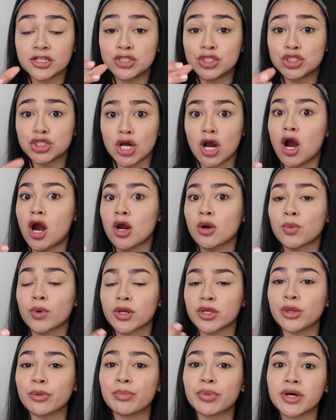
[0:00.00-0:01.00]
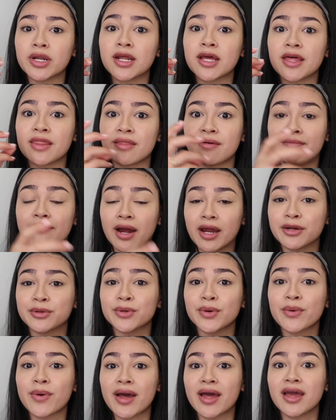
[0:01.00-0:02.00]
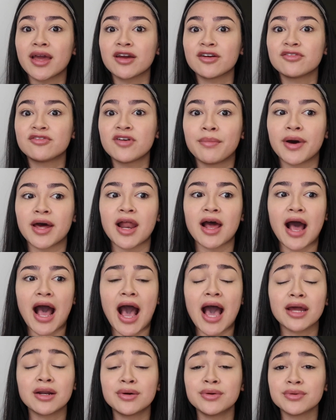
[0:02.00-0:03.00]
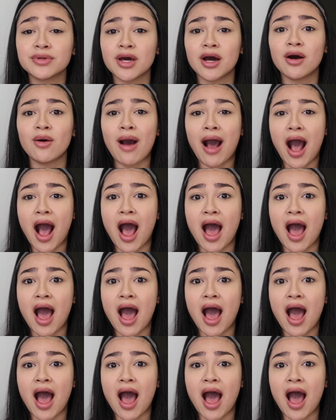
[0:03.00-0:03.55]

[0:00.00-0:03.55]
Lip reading: jar where you put it in the microwave, but I don't know,